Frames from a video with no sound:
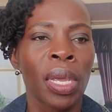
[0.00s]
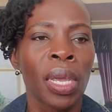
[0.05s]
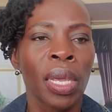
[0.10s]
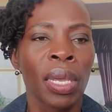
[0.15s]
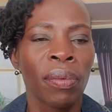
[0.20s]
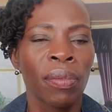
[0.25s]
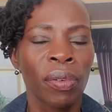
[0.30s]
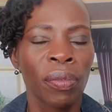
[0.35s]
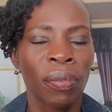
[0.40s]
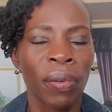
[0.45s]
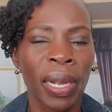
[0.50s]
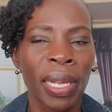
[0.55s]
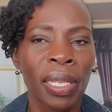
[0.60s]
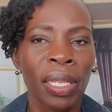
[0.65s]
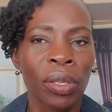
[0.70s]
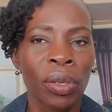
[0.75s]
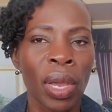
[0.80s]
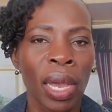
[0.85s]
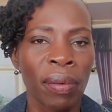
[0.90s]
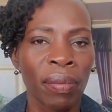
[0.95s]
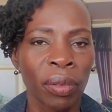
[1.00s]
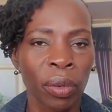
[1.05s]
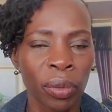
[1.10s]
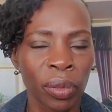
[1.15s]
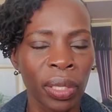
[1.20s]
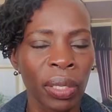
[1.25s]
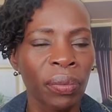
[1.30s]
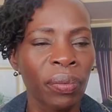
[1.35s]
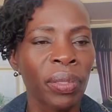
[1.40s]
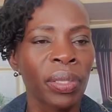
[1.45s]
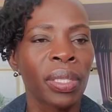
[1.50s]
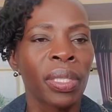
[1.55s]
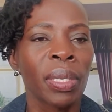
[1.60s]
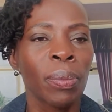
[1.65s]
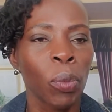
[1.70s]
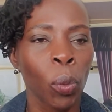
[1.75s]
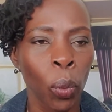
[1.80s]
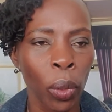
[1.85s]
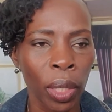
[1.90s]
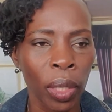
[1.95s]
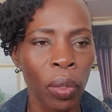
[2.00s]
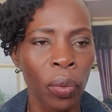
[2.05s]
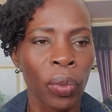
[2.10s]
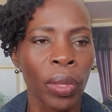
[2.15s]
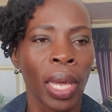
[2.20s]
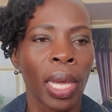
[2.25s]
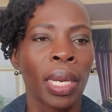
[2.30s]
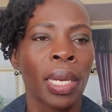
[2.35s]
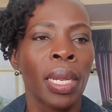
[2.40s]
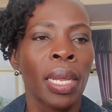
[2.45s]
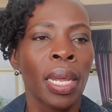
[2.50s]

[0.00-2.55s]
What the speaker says: If you find that you have low self-esteem, work on that.